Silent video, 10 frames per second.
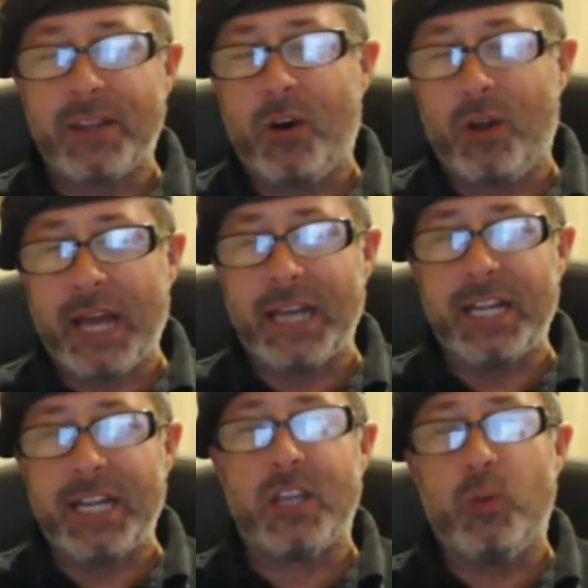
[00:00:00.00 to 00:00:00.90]
the whole
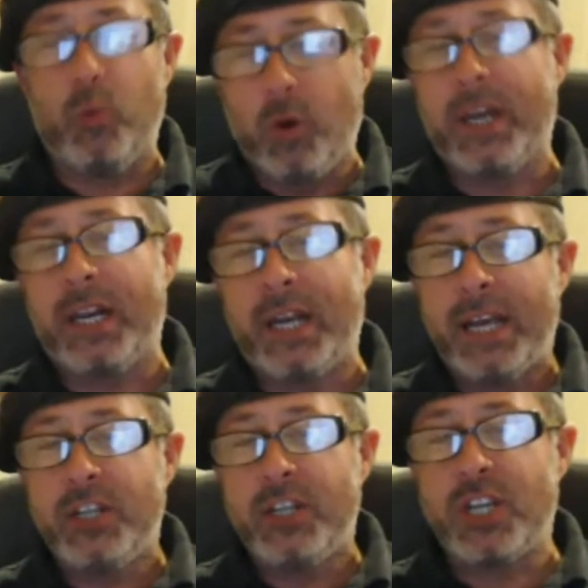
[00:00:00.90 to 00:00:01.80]
idea that you wouldn't
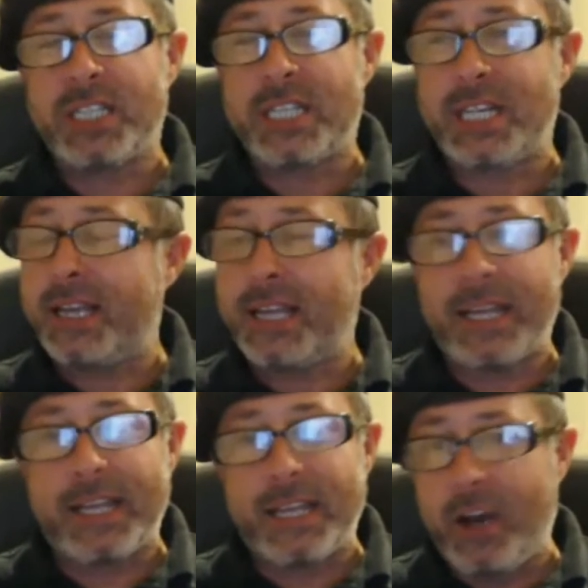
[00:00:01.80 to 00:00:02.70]
just,
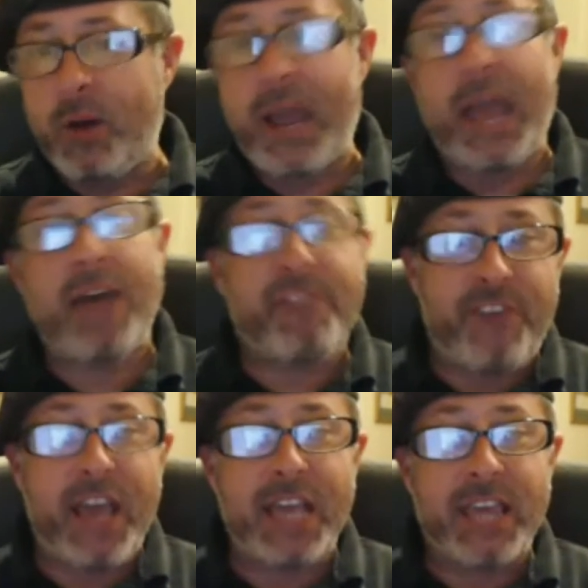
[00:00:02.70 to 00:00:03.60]
have
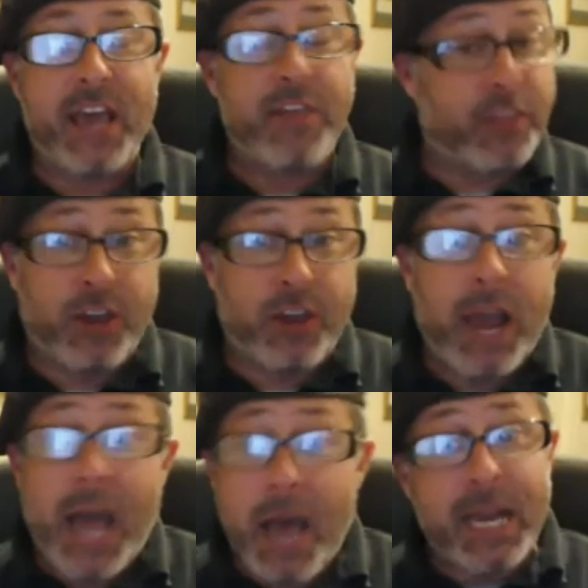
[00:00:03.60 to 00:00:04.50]
faith that they're,
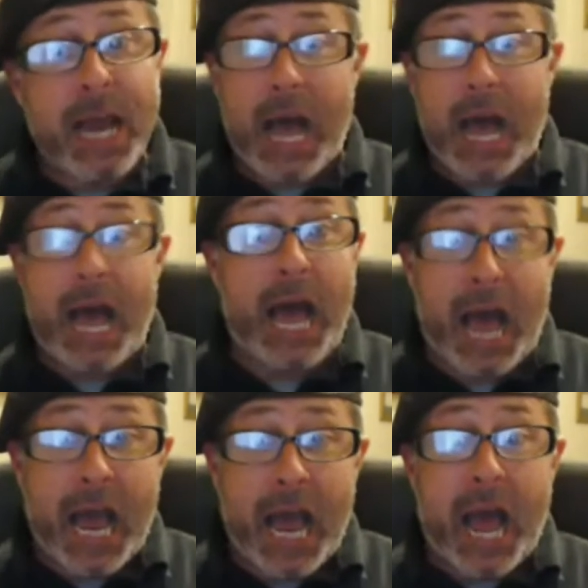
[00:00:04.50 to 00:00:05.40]

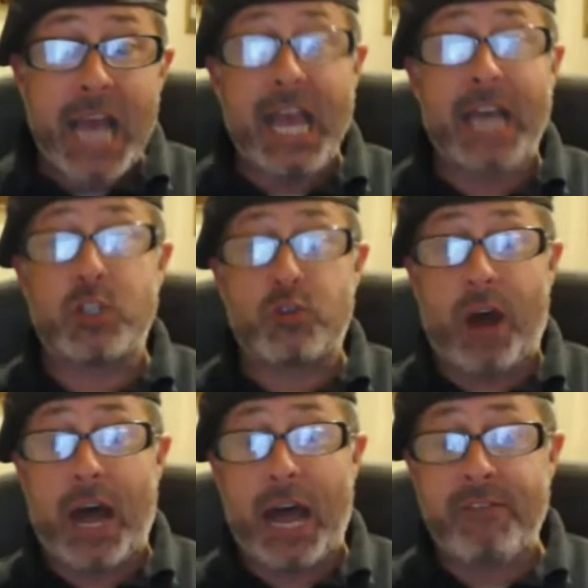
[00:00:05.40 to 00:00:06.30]
I can't
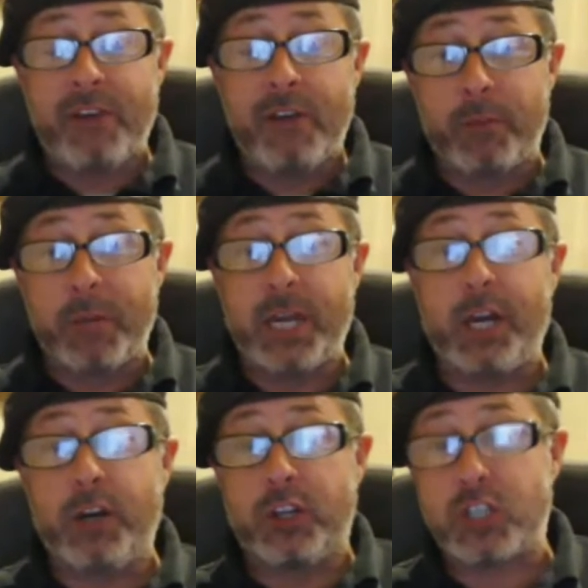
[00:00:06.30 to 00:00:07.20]
drive from
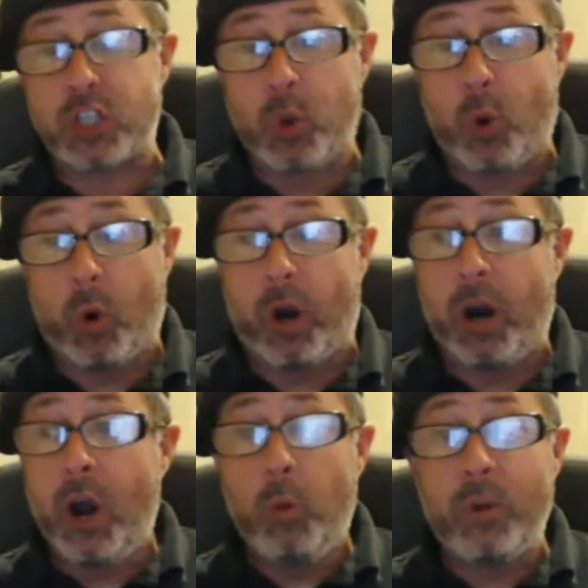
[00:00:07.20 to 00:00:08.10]
here to the
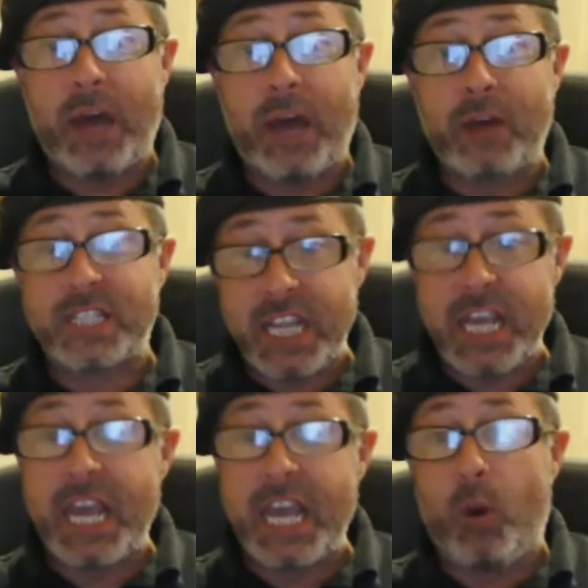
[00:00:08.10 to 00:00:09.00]
store without
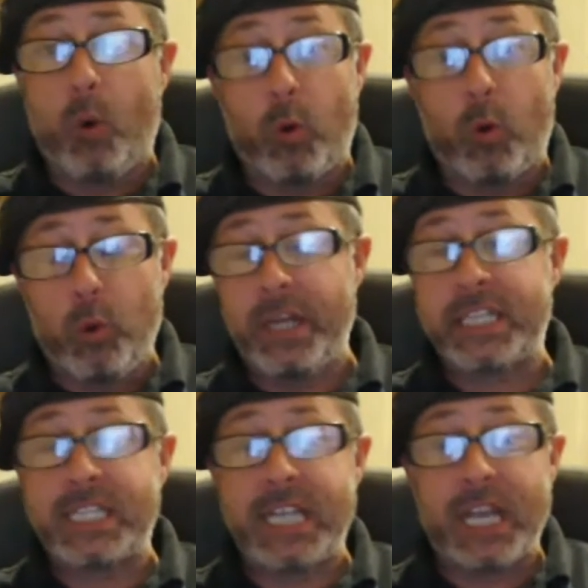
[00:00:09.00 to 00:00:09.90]
seeing or
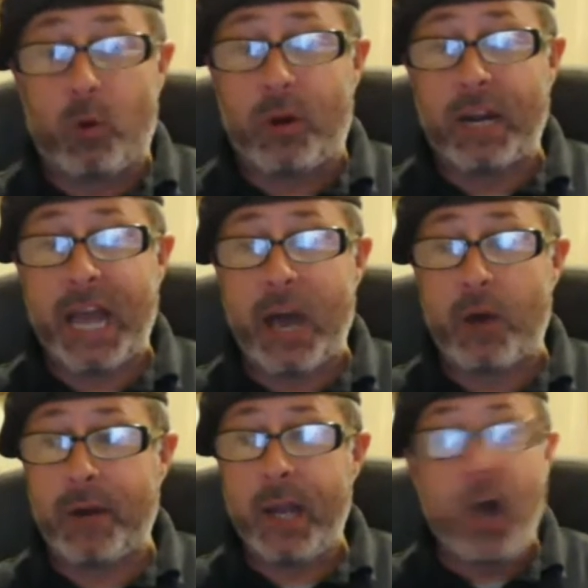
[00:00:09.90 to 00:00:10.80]
witnessing or
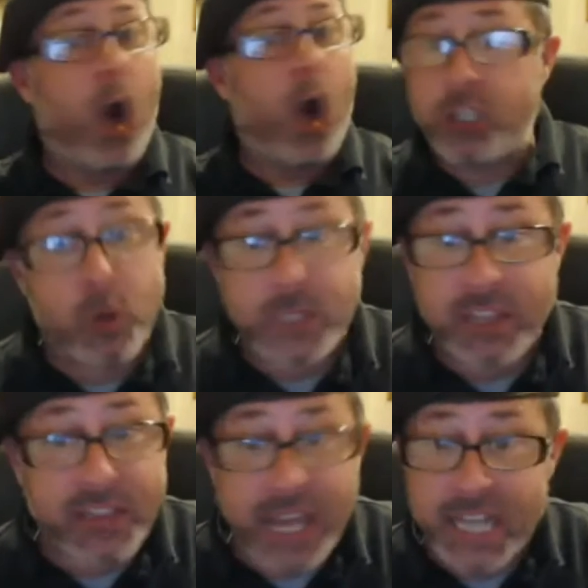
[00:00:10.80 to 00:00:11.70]
encountering all sorts
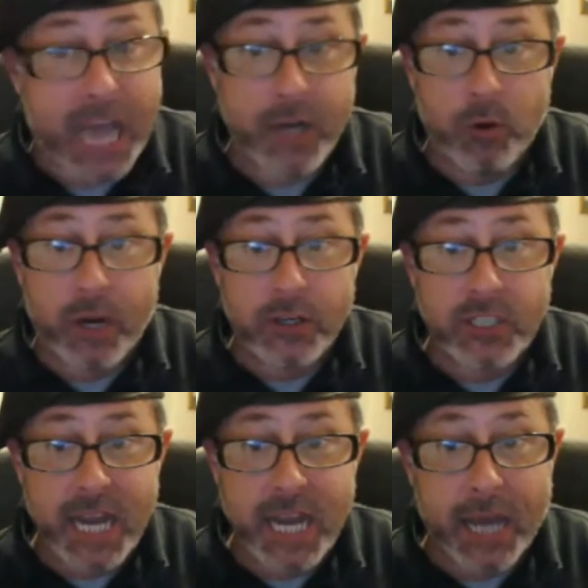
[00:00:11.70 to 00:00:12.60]
of things I don't
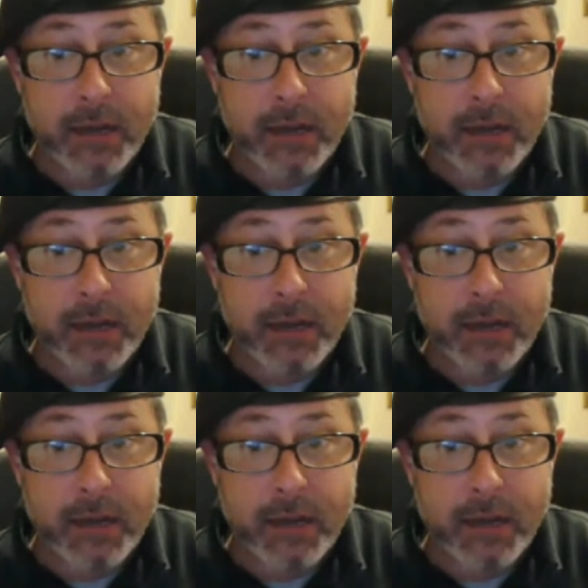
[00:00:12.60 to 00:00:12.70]
understand.